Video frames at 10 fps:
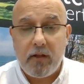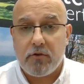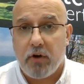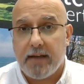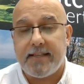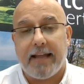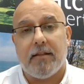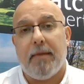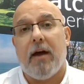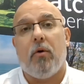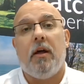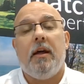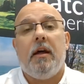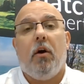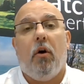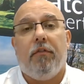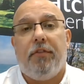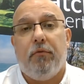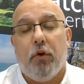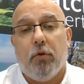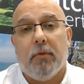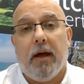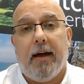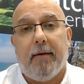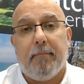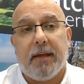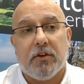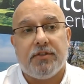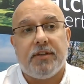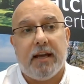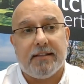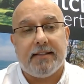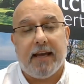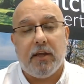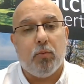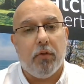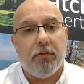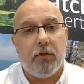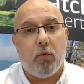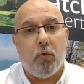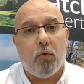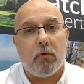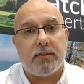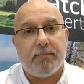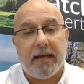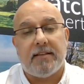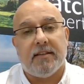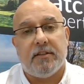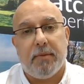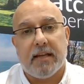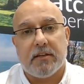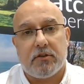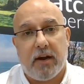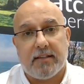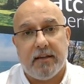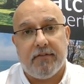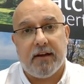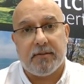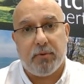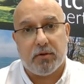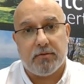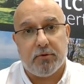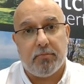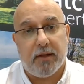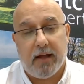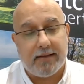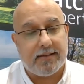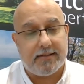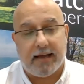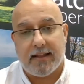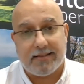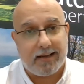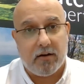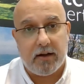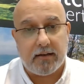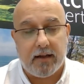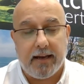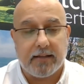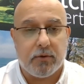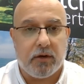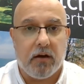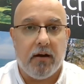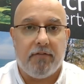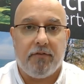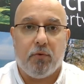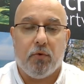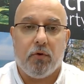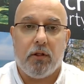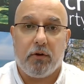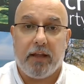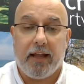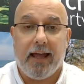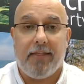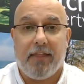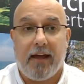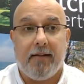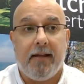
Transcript: Try and take them out of the room, because as I say, you want your spaces to be as attractive as possible. But as I say, there's a guide, a link to a guide for looking at that.